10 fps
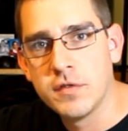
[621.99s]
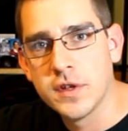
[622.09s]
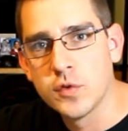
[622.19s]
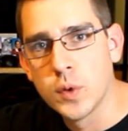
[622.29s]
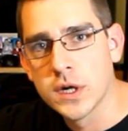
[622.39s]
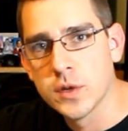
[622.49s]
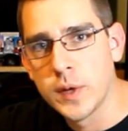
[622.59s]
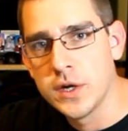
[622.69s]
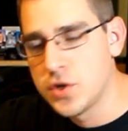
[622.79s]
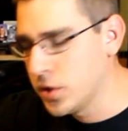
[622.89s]
Everything's working the
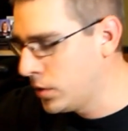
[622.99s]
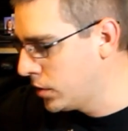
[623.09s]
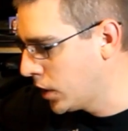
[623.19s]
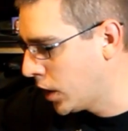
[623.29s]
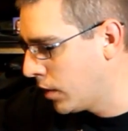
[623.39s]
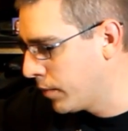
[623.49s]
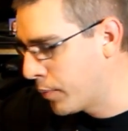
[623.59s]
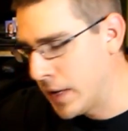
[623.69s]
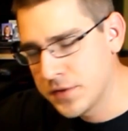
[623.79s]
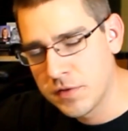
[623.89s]
way it should. Um, the
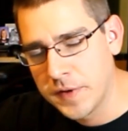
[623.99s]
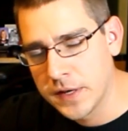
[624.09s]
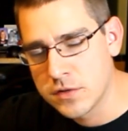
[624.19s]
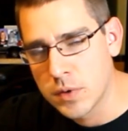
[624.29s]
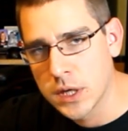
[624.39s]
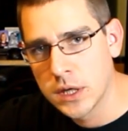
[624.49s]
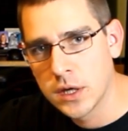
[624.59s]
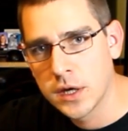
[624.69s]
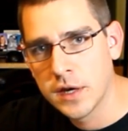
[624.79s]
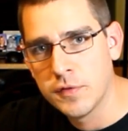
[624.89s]
processor fan's running
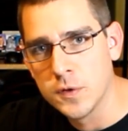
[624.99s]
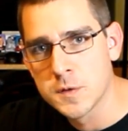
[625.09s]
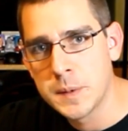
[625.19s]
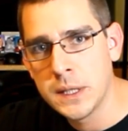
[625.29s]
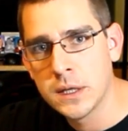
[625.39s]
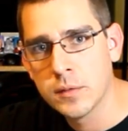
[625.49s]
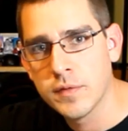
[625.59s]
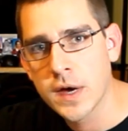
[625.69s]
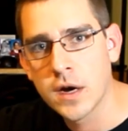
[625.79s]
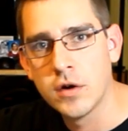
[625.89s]
uh, at full speed and
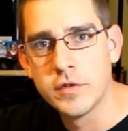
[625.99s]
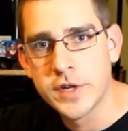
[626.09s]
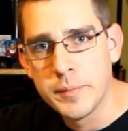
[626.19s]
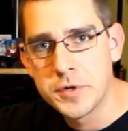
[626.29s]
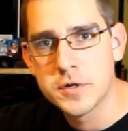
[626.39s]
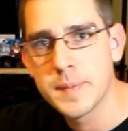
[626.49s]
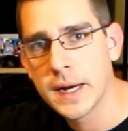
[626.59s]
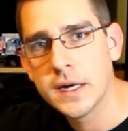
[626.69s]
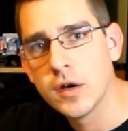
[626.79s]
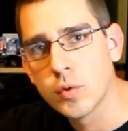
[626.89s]
we've got all our temperatures
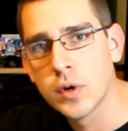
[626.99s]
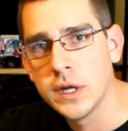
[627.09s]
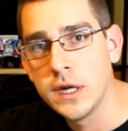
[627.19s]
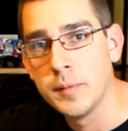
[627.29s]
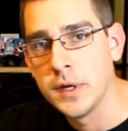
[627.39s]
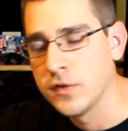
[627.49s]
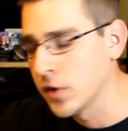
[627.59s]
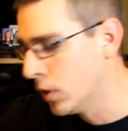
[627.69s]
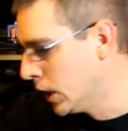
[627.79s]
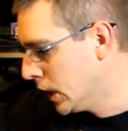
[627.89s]
back down to where they need to be.
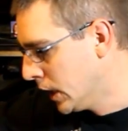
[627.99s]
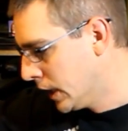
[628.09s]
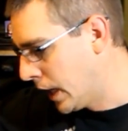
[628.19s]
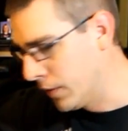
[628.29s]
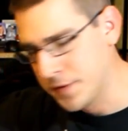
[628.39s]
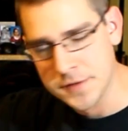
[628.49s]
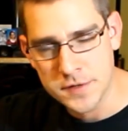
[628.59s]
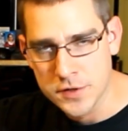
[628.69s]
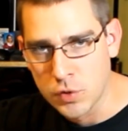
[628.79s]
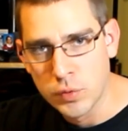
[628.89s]
So now this is
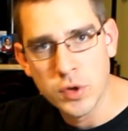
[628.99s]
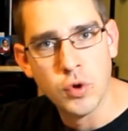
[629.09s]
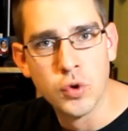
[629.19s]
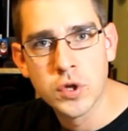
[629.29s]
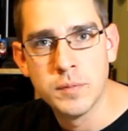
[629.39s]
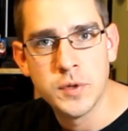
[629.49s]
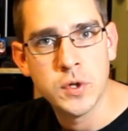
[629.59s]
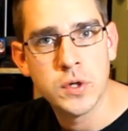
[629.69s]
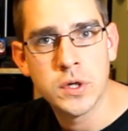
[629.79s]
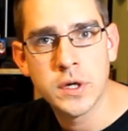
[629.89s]
just a real old
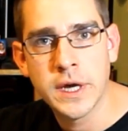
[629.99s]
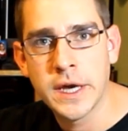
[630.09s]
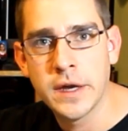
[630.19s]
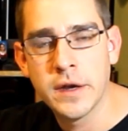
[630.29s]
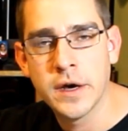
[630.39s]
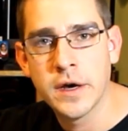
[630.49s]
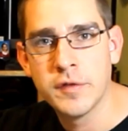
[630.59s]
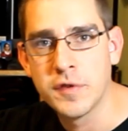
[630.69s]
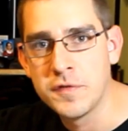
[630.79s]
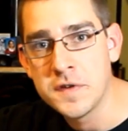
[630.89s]
computer and uh,
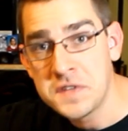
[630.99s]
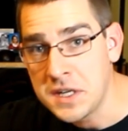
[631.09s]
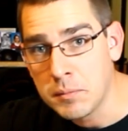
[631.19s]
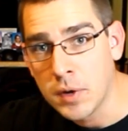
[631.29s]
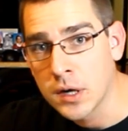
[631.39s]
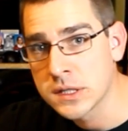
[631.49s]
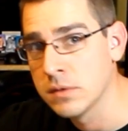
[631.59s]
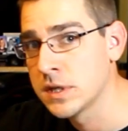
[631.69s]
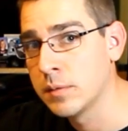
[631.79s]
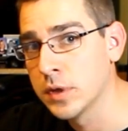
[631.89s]
for 15 bucks I
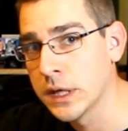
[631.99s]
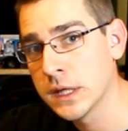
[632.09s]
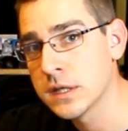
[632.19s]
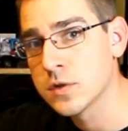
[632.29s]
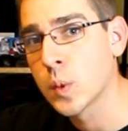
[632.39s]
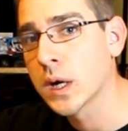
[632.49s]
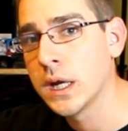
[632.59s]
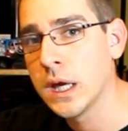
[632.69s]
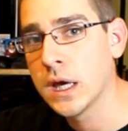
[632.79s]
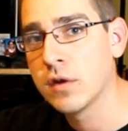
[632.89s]
was able to get this
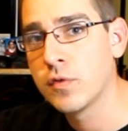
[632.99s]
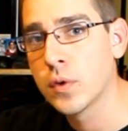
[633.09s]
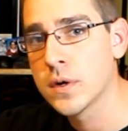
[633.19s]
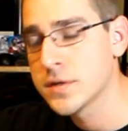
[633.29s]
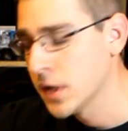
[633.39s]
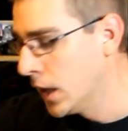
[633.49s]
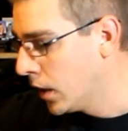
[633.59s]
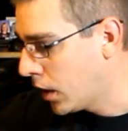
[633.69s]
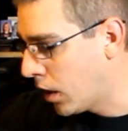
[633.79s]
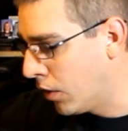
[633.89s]
working again for us.
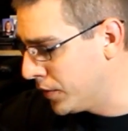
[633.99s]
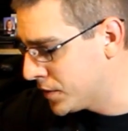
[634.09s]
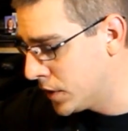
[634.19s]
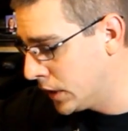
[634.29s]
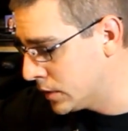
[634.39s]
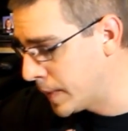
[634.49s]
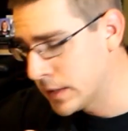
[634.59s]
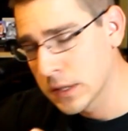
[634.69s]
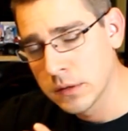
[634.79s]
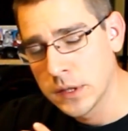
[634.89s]
Uh, all this does
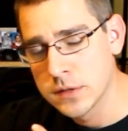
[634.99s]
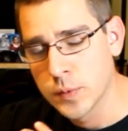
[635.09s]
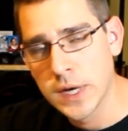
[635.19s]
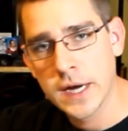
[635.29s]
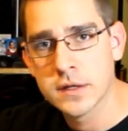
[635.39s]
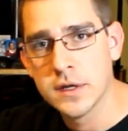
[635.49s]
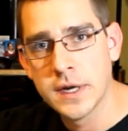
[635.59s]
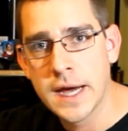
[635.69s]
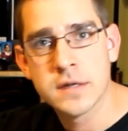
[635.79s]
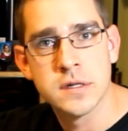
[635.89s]
basically is we act, it
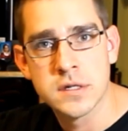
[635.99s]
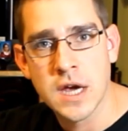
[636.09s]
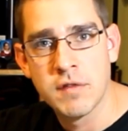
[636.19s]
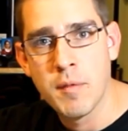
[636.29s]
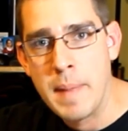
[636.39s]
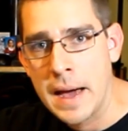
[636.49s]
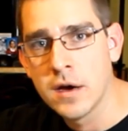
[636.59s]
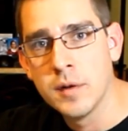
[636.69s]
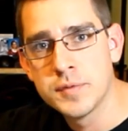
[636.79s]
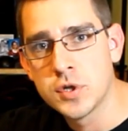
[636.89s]
acts as kind of a
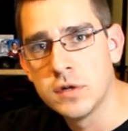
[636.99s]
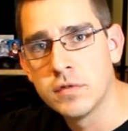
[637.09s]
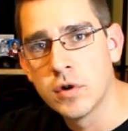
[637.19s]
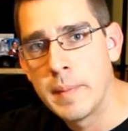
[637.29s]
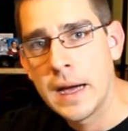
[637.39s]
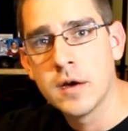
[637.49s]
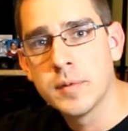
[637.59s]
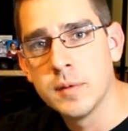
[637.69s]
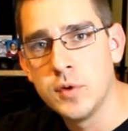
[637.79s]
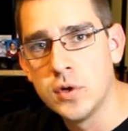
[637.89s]
backup server or a backup
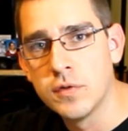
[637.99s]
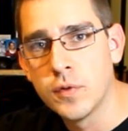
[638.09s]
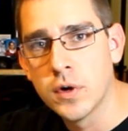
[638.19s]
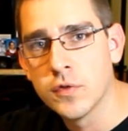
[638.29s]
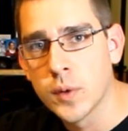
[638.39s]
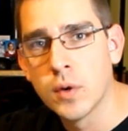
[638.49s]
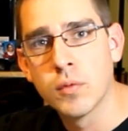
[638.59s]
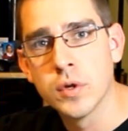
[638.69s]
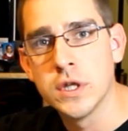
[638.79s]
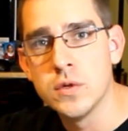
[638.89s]
computer for us. We don't
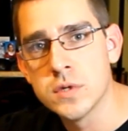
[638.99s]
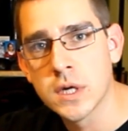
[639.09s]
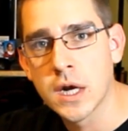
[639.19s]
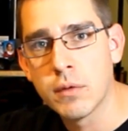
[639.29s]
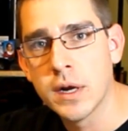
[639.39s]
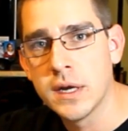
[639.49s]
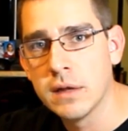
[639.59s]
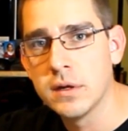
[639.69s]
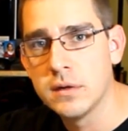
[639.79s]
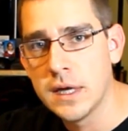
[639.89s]
really use it on a
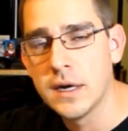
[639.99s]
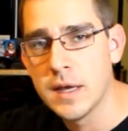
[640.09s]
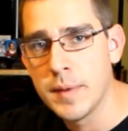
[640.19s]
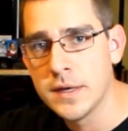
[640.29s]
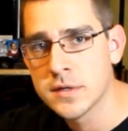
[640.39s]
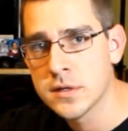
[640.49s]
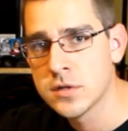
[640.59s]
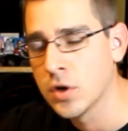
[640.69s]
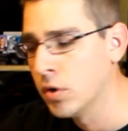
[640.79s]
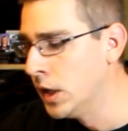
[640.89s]
daily day-to-day -day basis
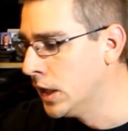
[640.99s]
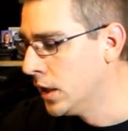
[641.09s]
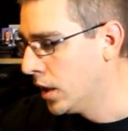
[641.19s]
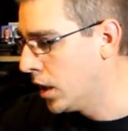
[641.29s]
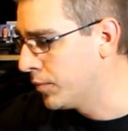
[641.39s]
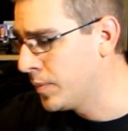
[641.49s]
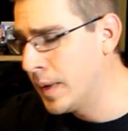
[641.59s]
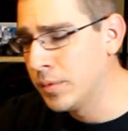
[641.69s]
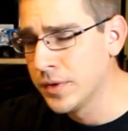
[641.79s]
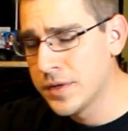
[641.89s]
so um, to be
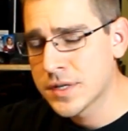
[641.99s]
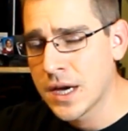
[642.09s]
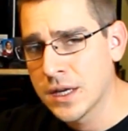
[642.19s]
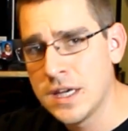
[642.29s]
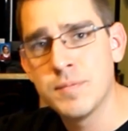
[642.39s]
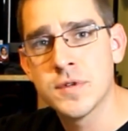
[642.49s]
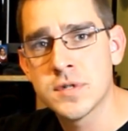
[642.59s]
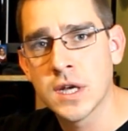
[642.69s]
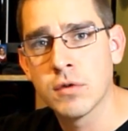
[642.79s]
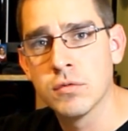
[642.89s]
able to just kind of keep this
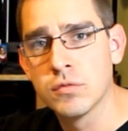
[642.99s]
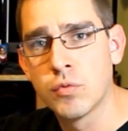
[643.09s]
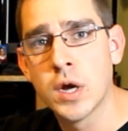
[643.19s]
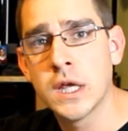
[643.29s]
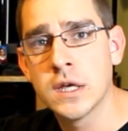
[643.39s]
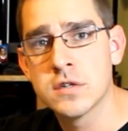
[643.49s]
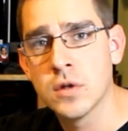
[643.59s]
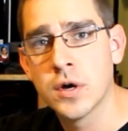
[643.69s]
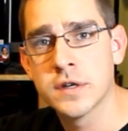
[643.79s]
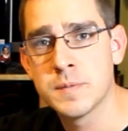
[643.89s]
thing running as
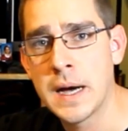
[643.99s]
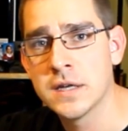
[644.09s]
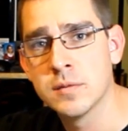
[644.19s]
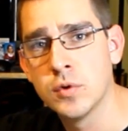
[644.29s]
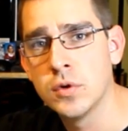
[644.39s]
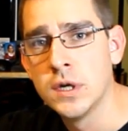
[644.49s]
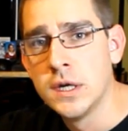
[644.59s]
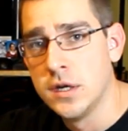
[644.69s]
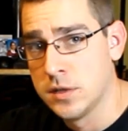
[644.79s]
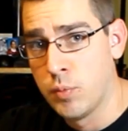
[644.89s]
long as possible
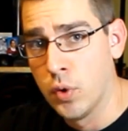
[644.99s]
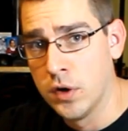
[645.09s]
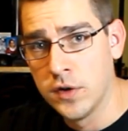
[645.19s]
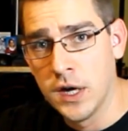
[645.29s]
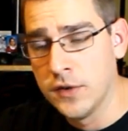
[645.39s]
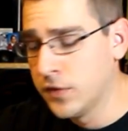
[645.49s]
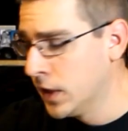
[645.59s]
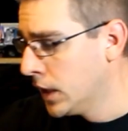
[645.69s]
is important to us.